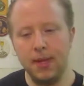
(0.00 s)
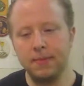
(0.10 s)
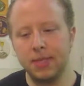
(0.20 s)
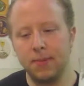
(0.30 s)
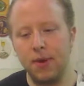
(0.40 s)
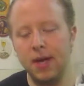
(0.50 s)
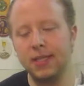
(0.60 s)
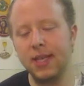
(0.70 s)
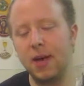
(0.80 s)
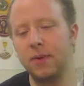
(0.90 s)
I'm
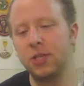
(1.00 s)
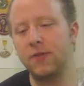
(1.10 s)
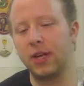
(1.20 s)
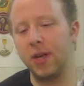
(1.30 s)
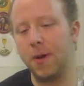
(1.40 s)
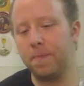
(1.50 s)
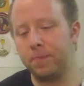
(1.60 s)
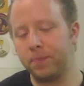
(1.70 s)
surprised how much of like a